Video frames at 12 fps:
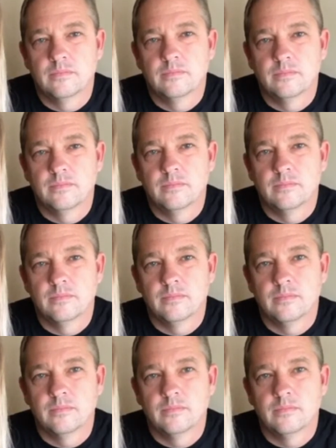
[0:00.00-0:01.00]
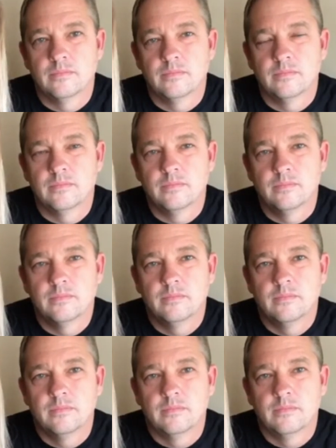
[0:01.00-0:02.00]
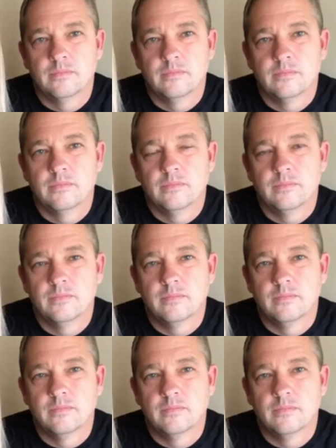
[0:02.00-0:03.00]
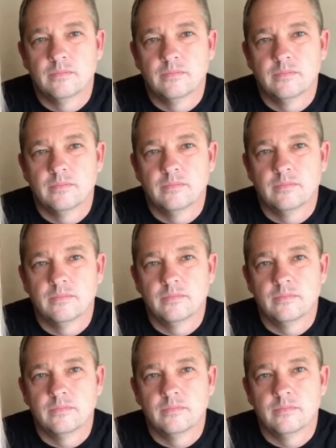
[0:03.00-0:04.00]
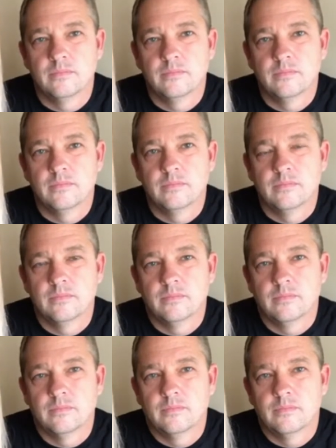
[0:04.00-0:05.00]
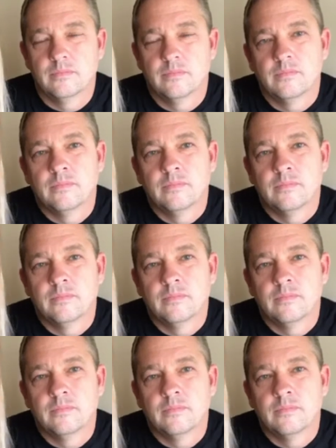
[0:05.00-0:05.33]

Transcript: (not speaking)